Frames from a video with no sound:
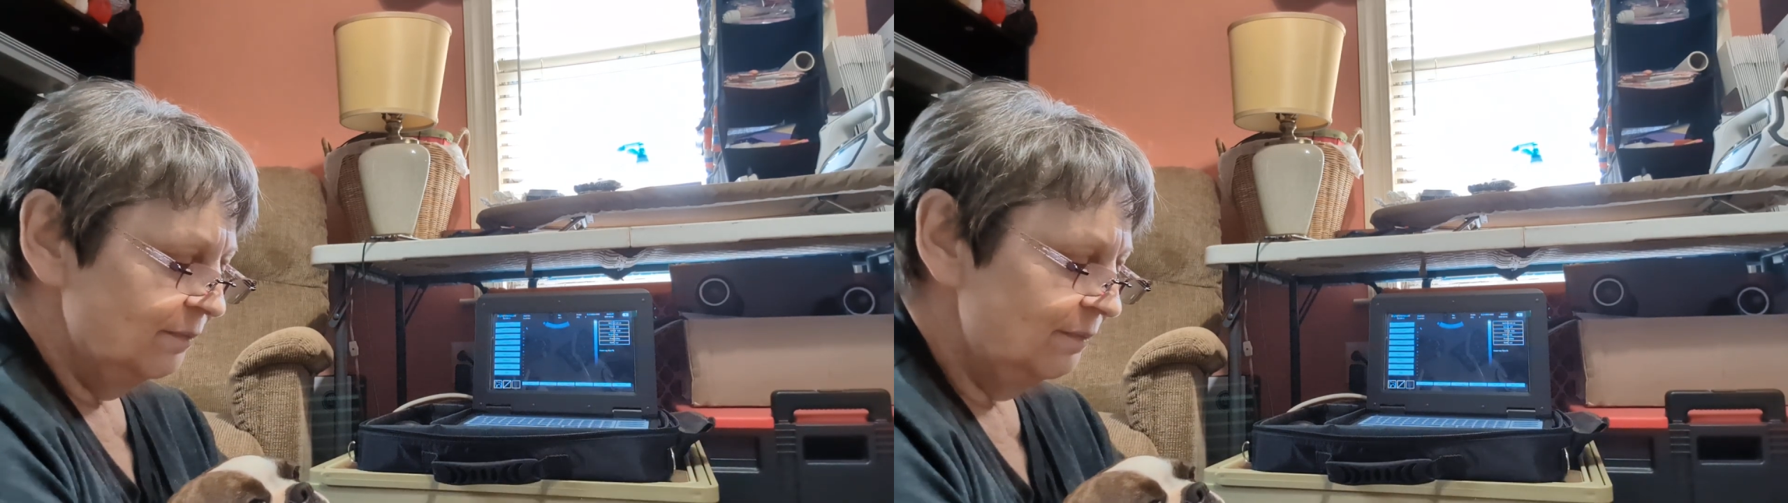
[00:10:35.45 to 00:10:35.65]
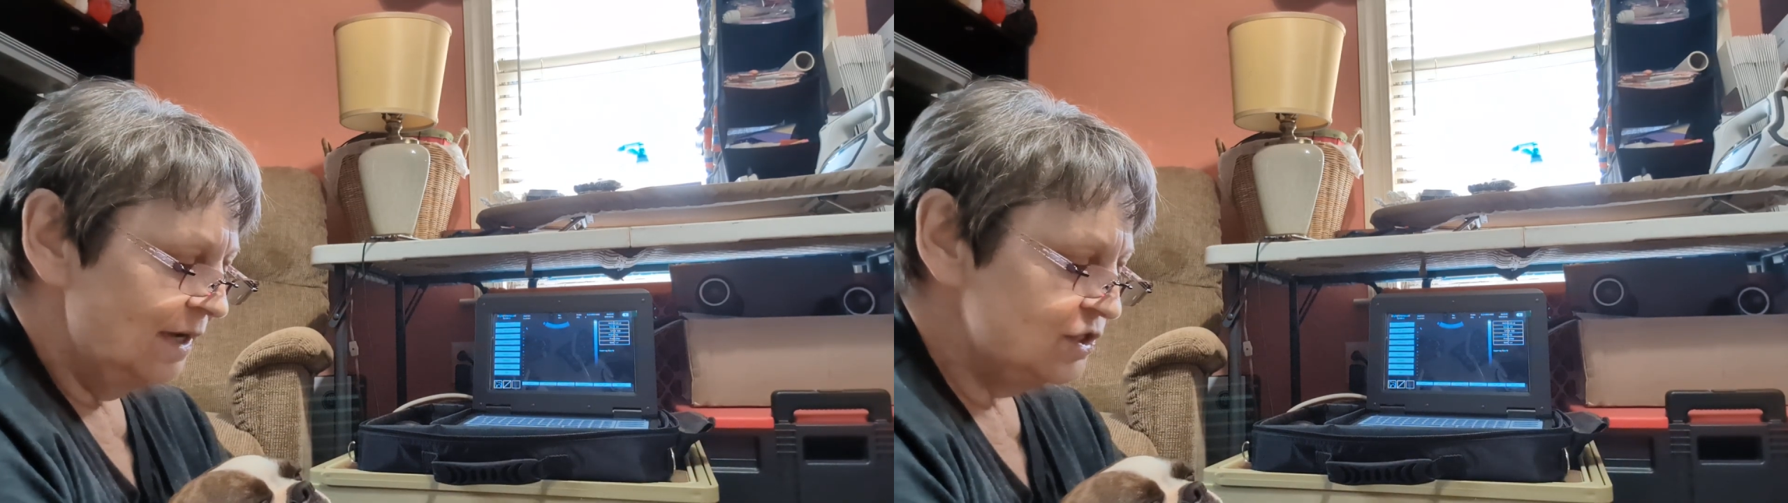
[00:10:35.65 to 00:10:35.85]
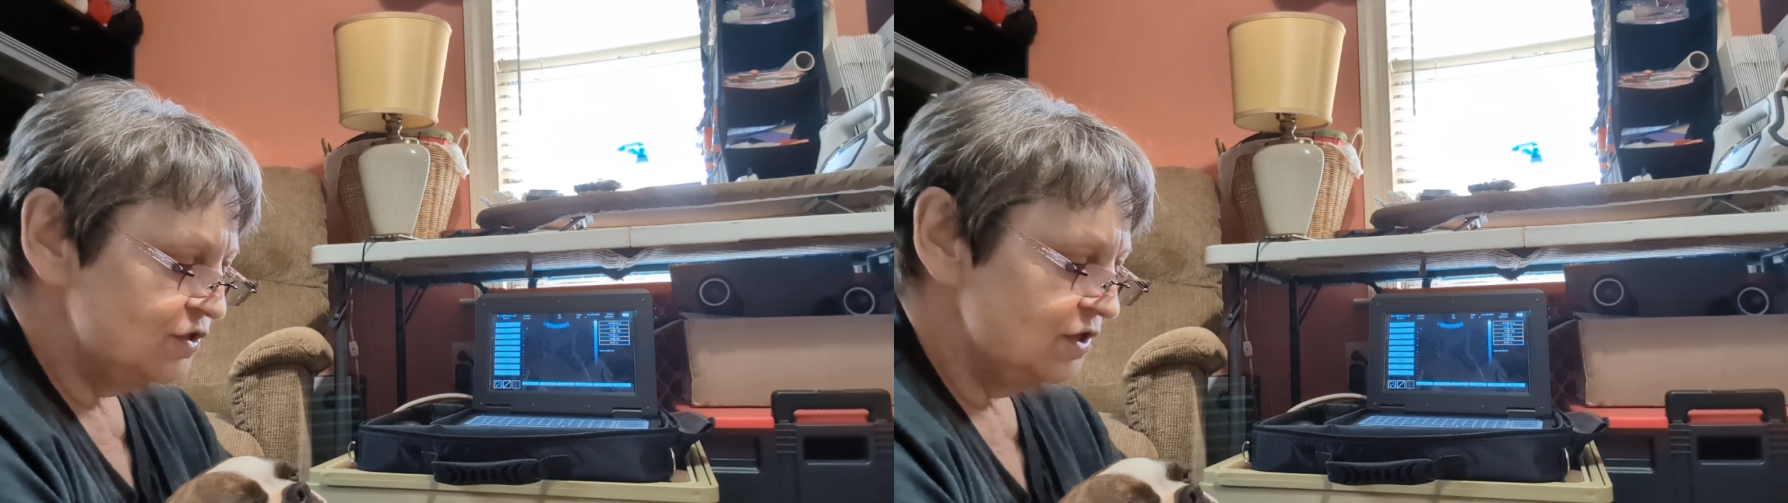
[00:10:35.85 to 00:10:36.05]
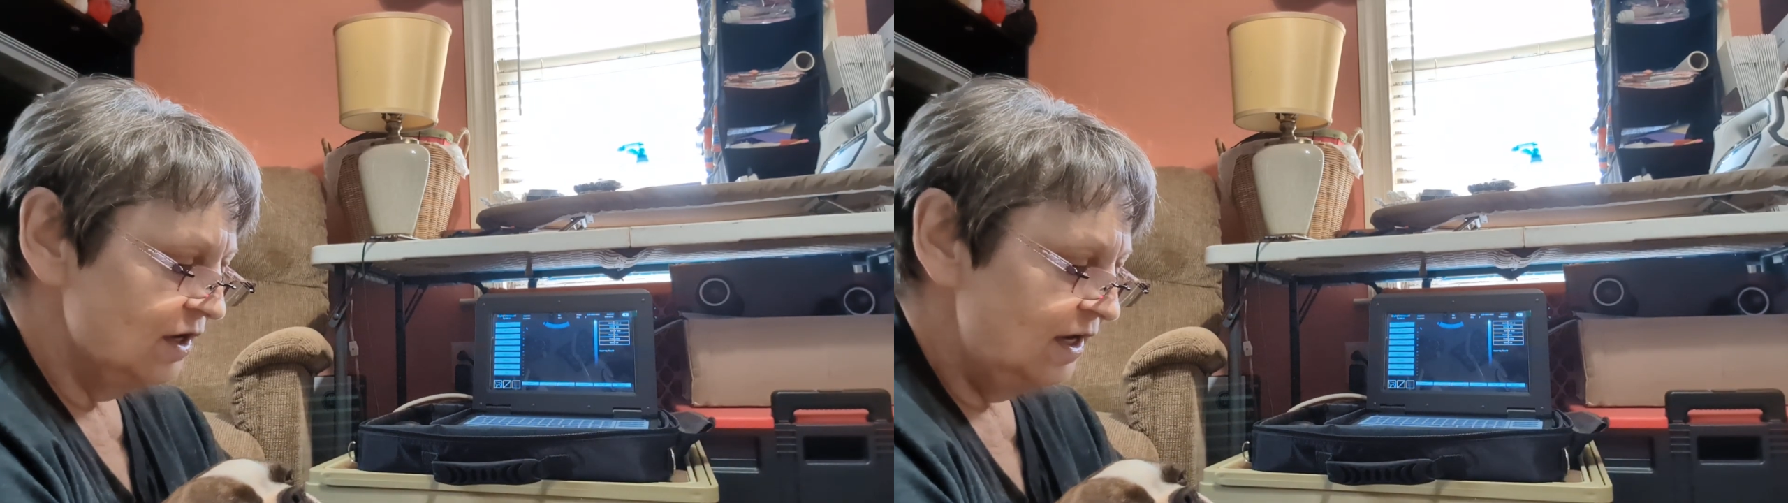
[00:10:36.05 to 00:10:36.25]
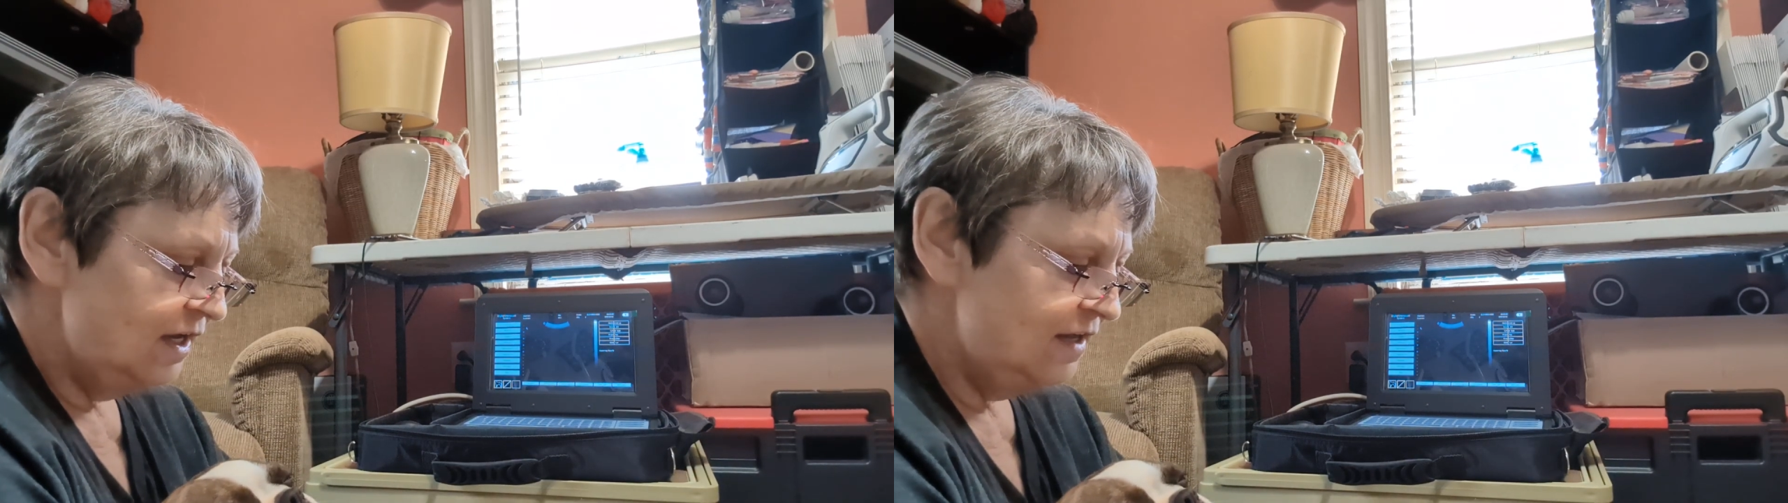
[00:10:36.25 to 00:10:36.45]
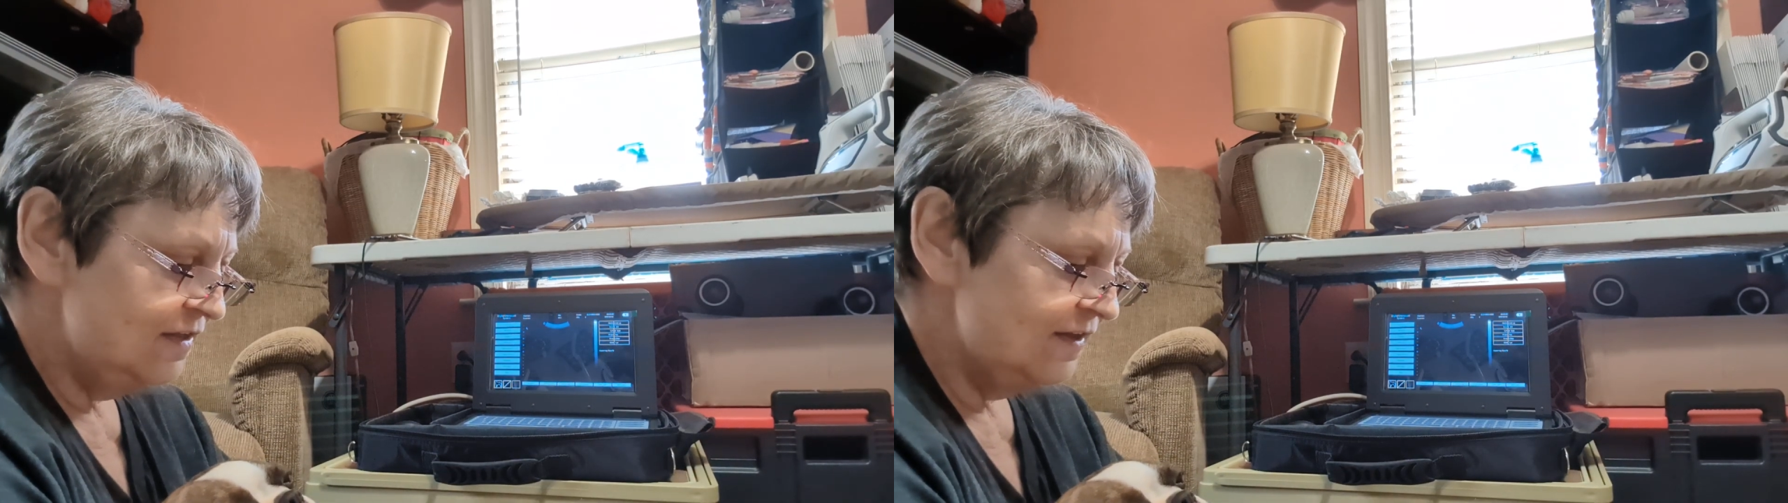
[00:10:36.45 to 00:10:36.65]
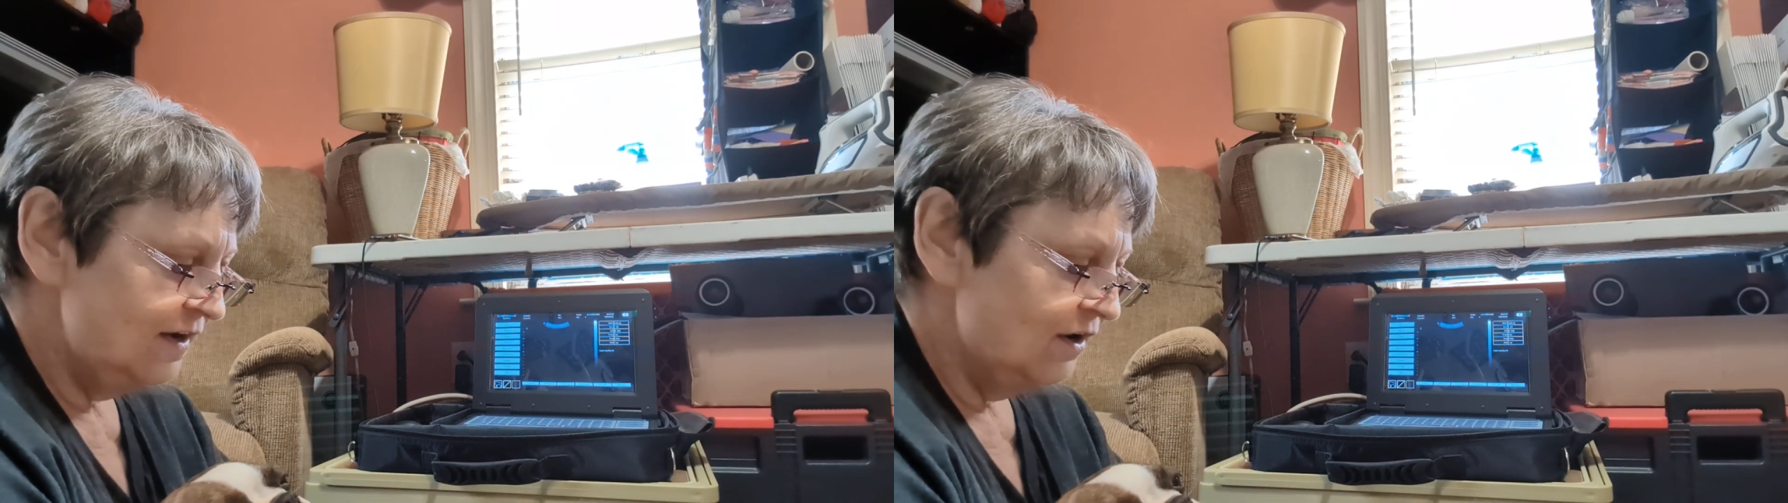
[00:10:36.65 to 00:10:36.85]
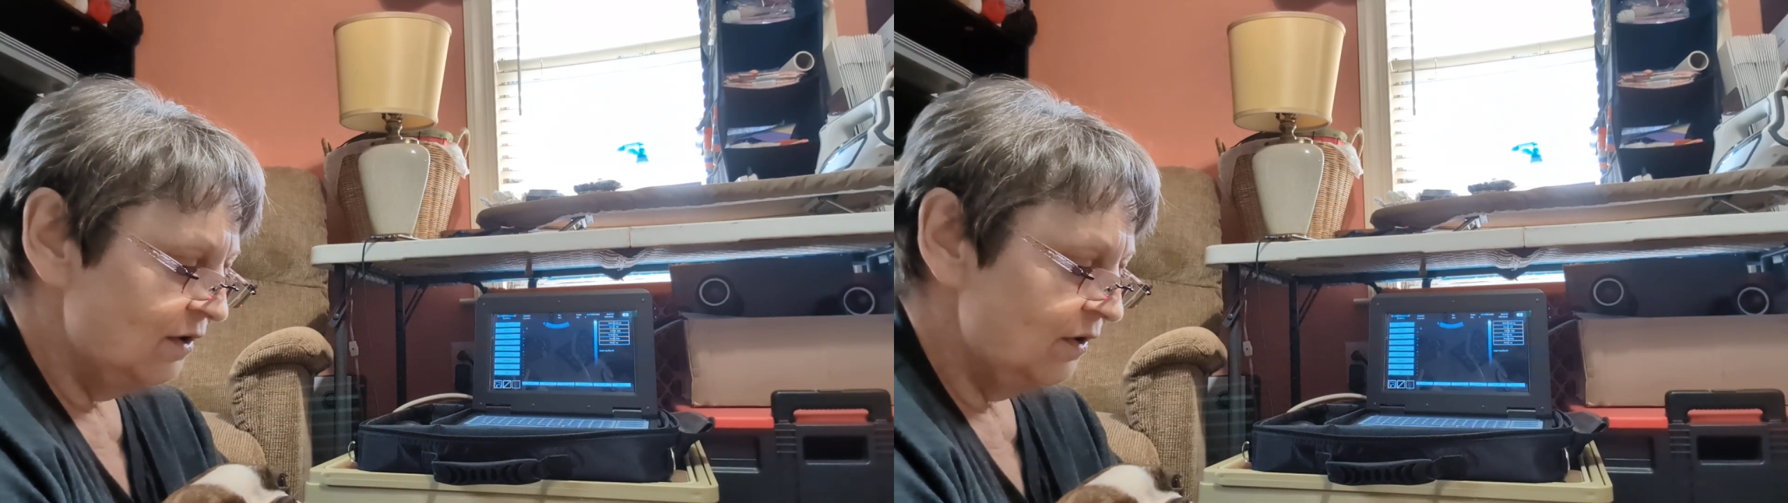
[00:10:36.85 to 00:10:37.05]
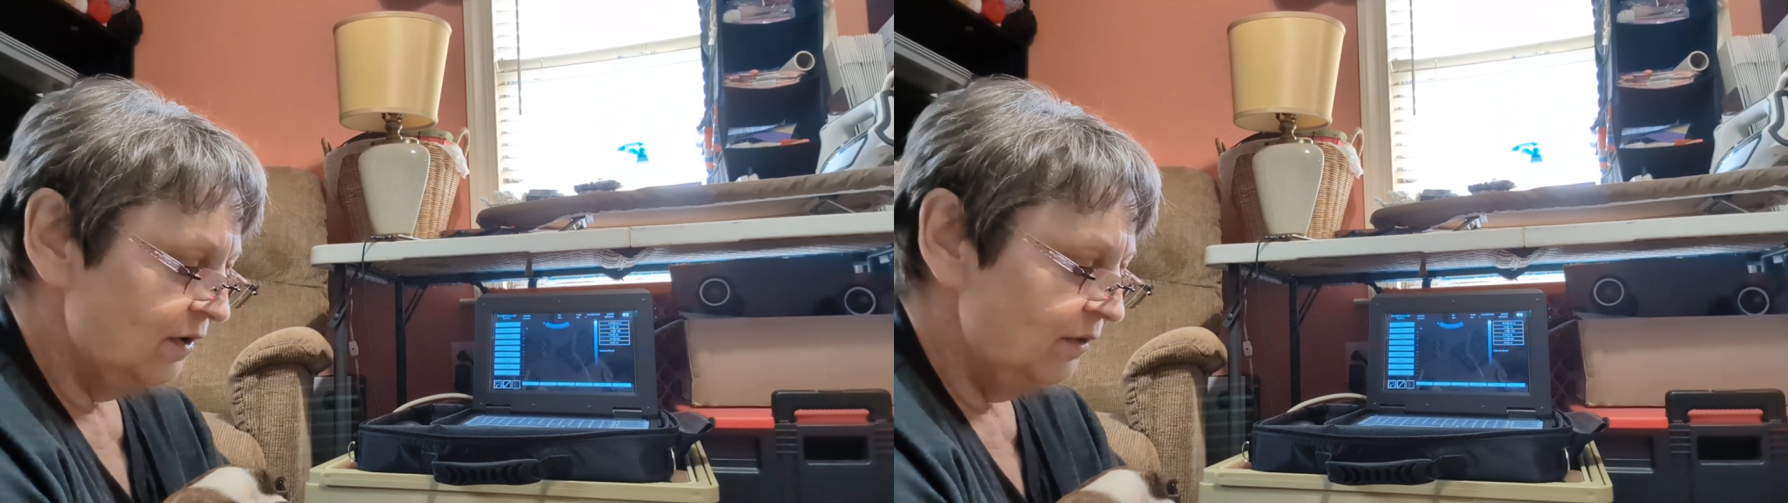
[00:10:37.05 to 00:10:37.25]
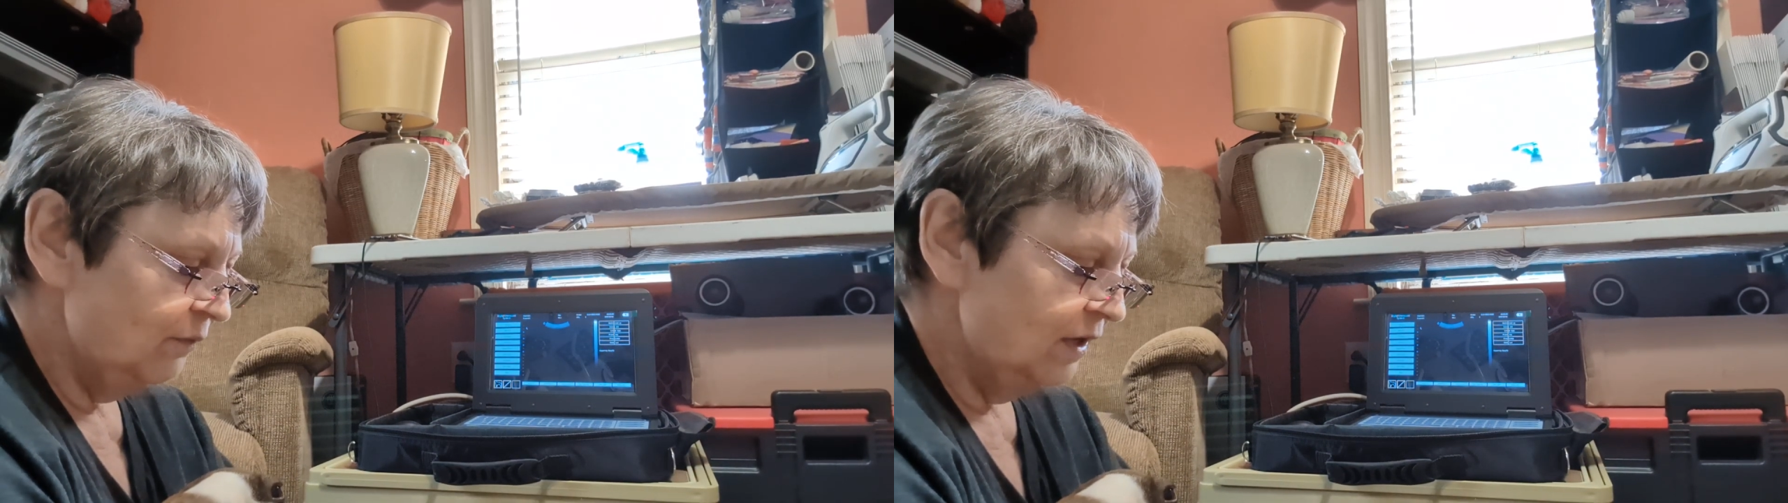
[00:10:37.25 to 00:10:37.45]
much easier
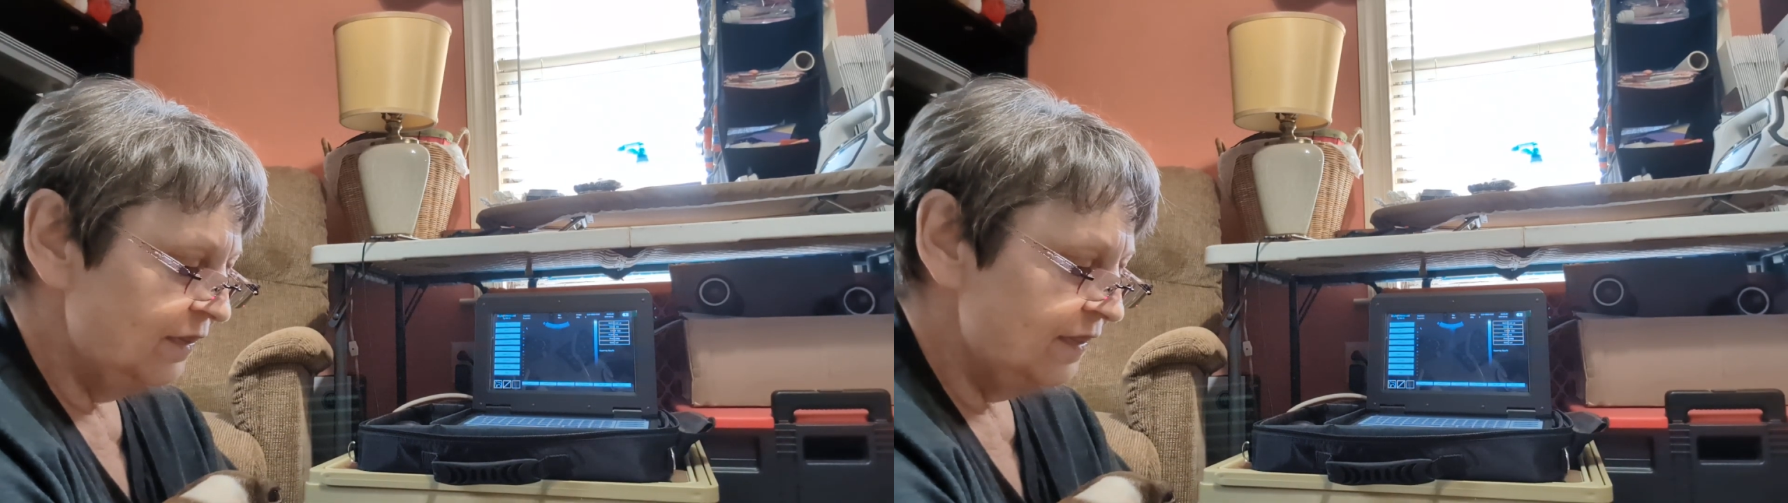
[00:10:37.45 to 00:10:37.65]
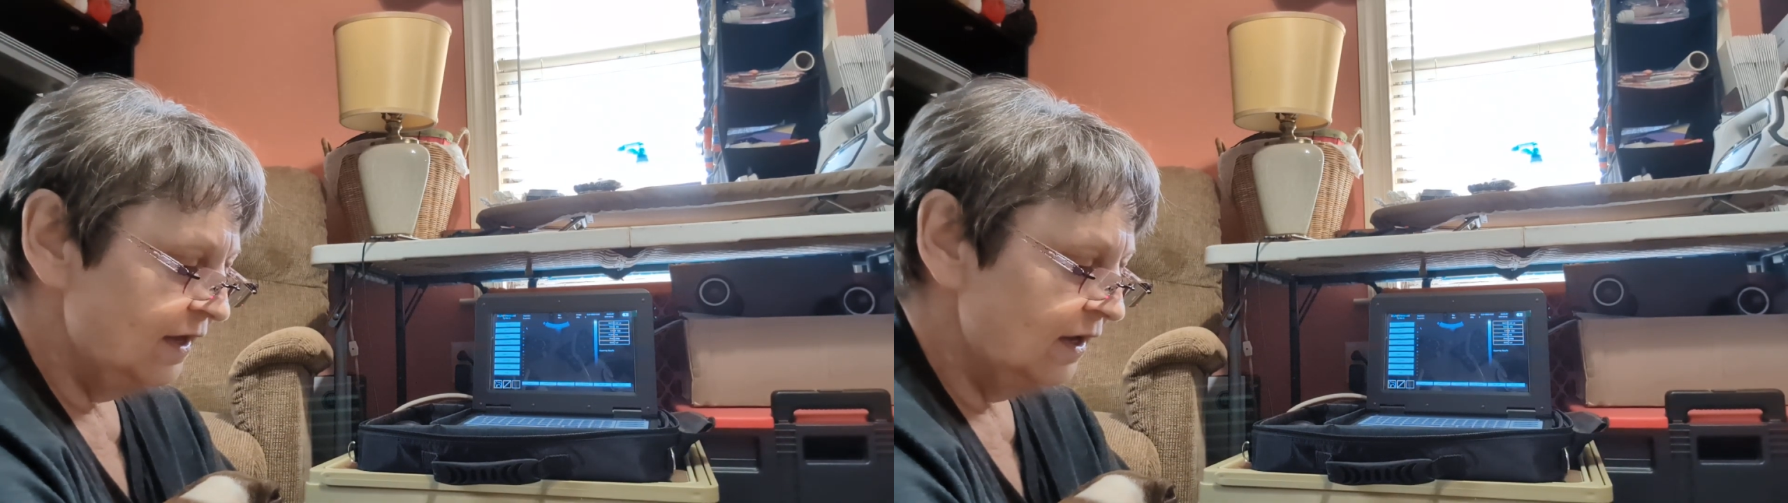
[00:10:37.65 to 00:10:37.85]
with